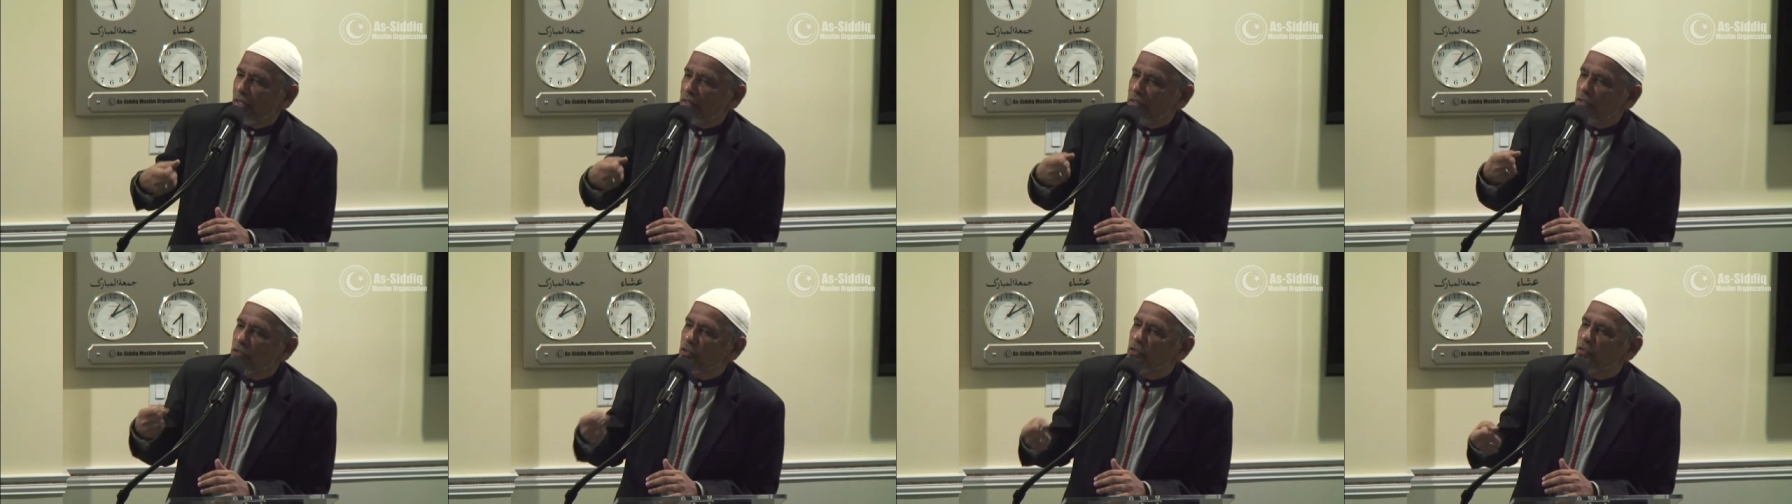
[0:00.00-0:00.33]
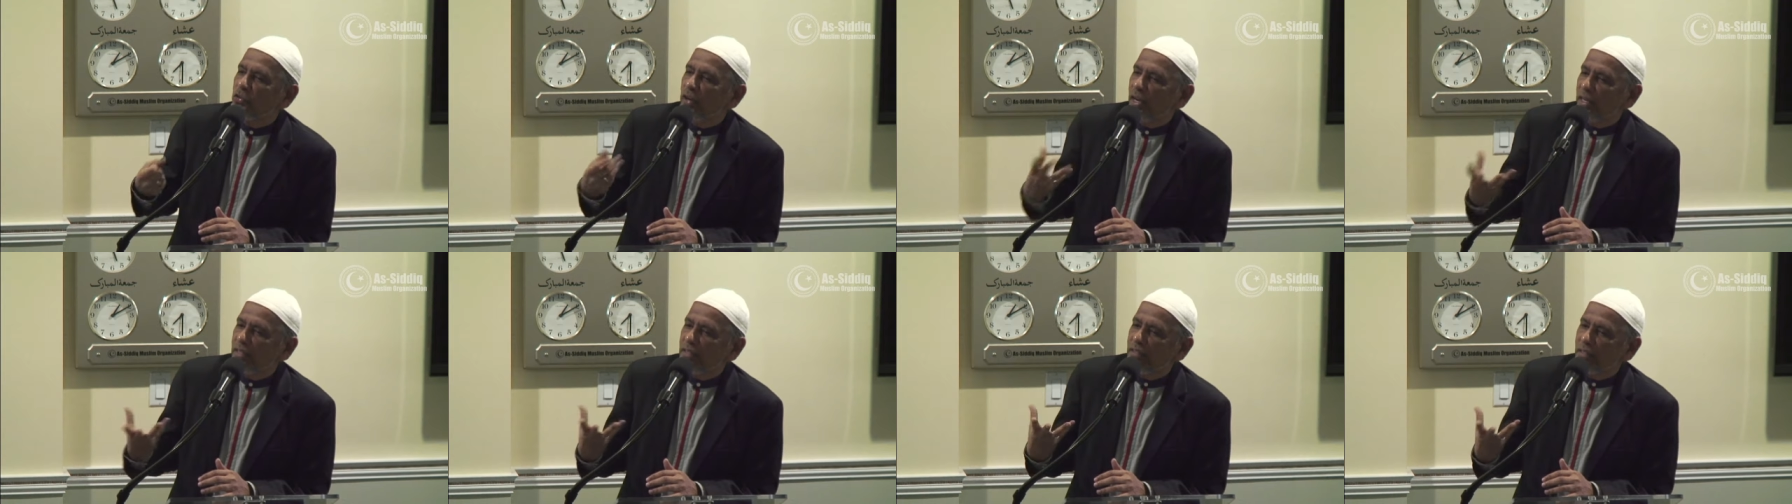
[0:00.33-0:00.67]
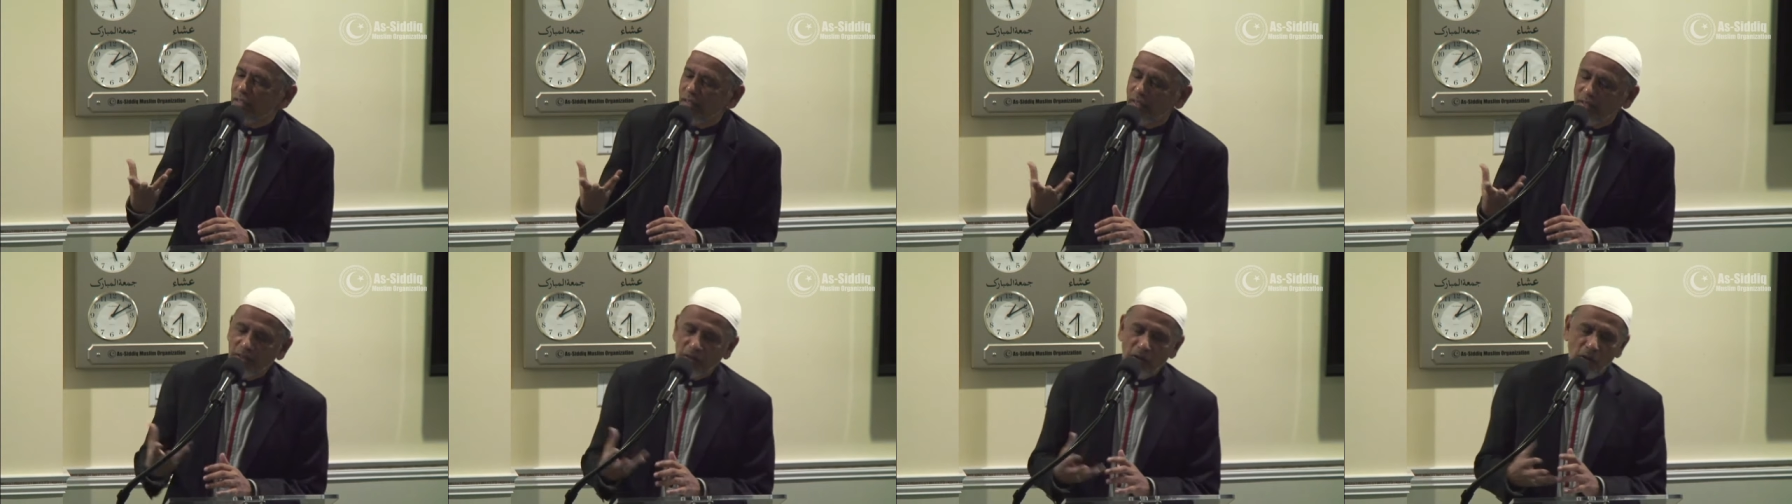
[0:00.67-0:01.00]
at
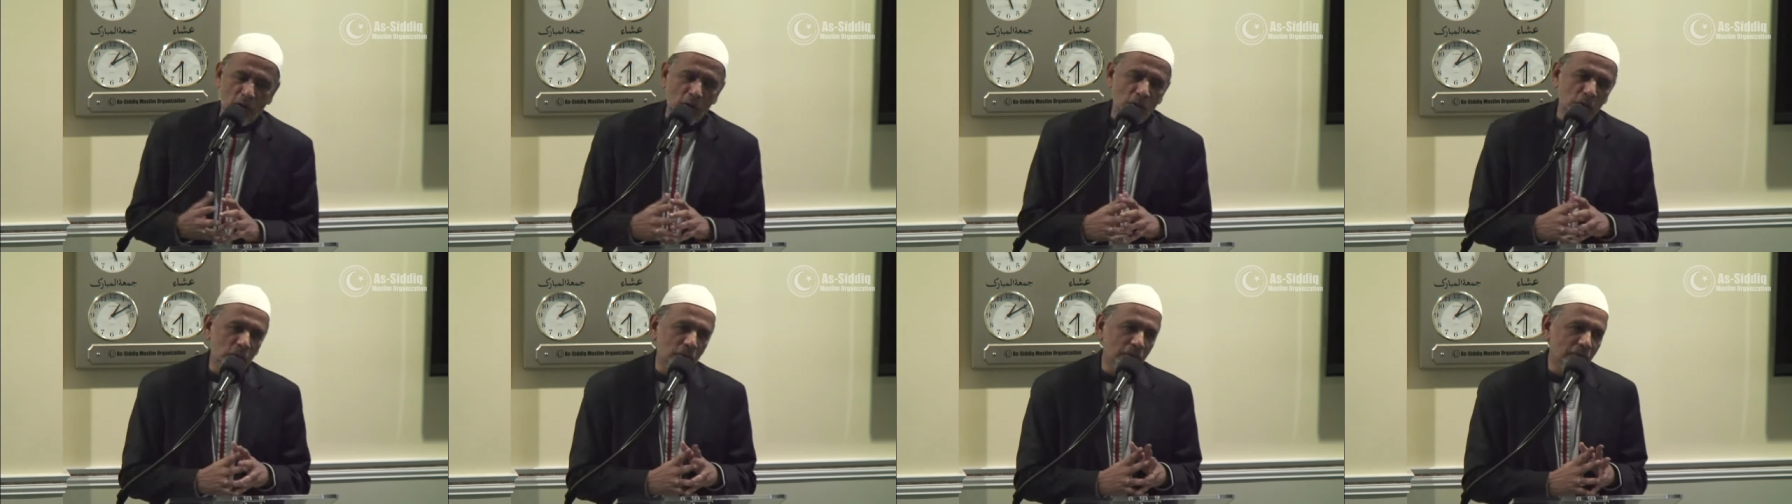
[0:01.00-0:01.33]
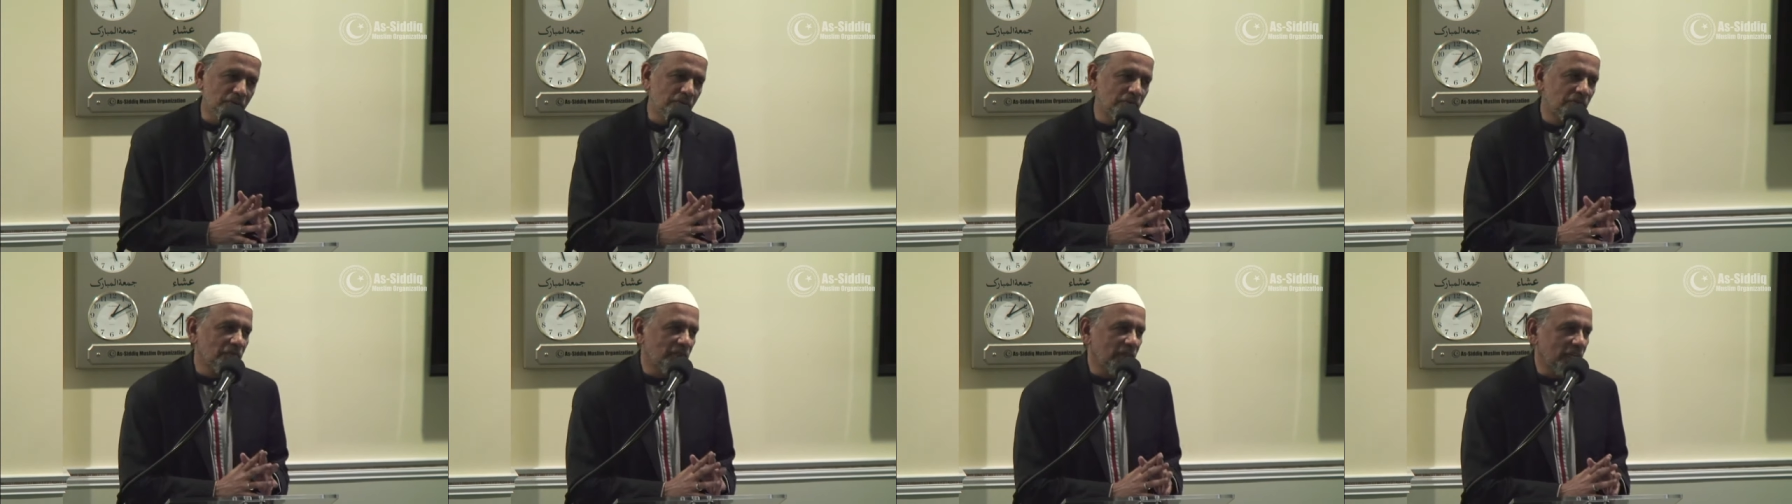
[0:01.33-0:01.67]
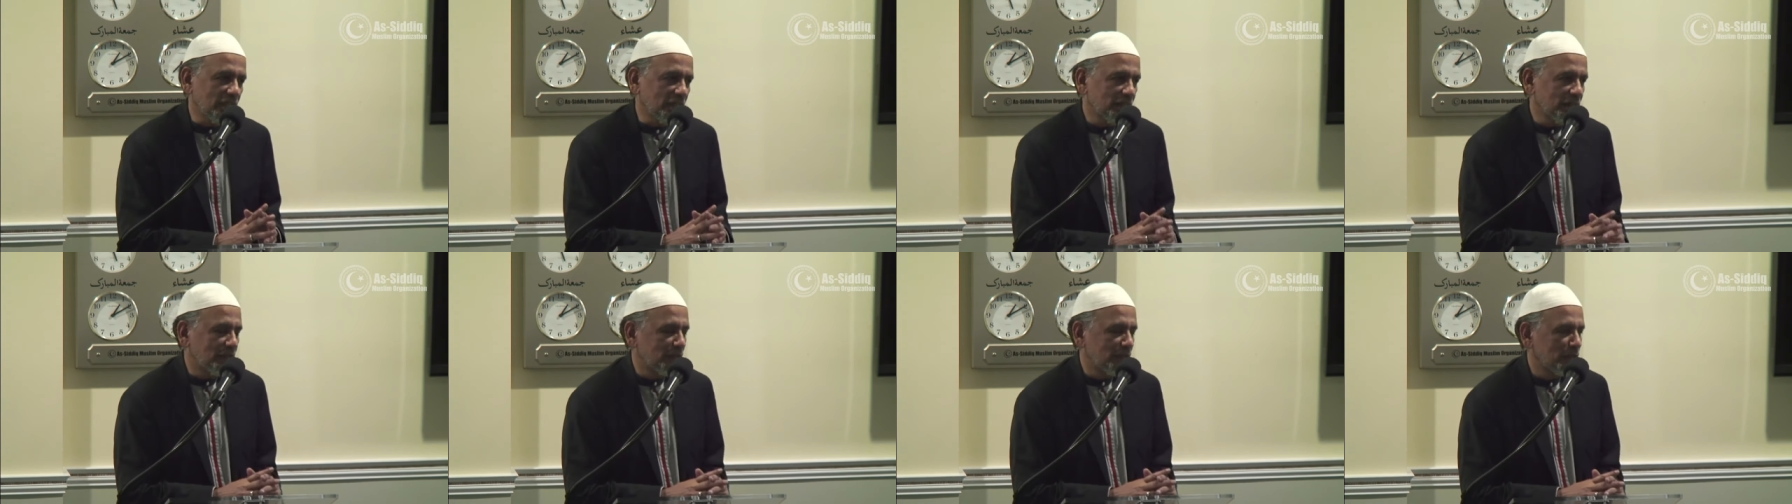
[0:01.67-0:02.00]
strengthening our faith.